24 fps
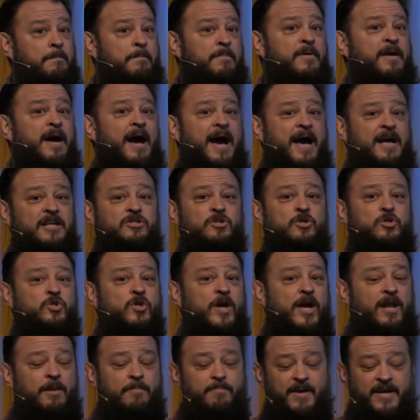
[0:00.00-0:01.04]
guys who
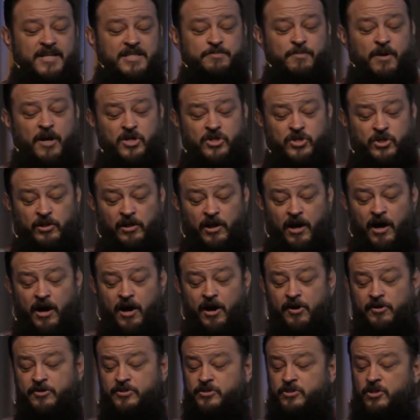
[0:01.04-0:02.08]
train in mixed martial
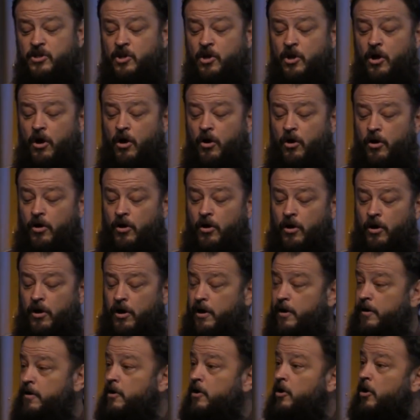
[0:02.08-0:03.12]
arts or,
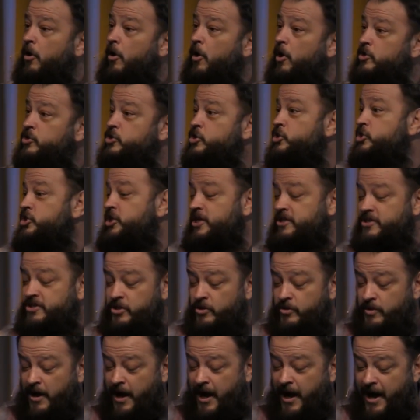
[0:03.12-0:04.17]
or, or
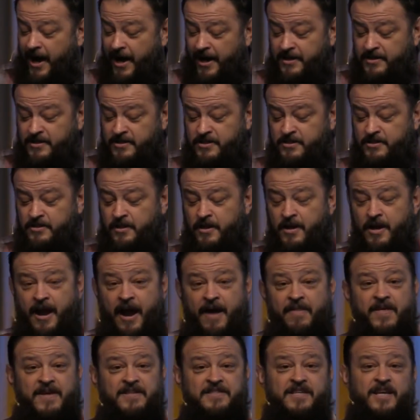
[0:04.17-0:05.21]
jujitsu guys,
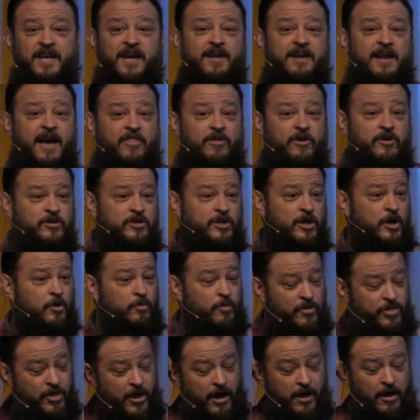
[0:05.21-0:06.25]
and they see another dude
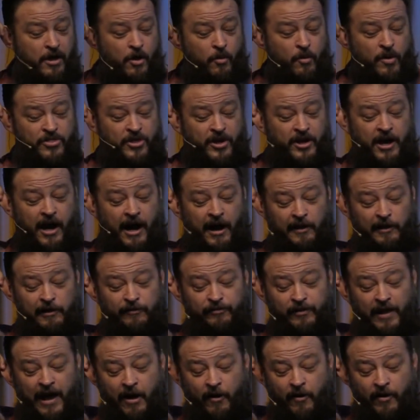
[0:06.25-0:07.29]
with a, with a
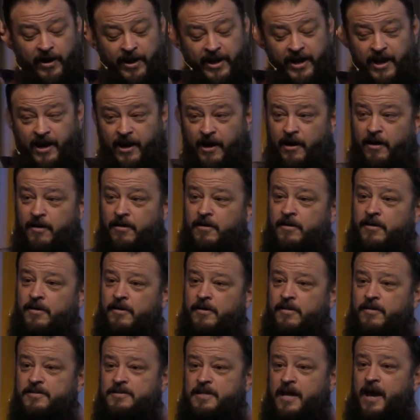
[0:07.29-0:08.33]
cauliflower ear,
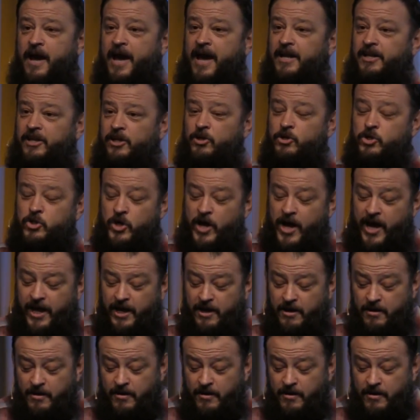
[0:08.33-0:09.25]
say, hey, do you train?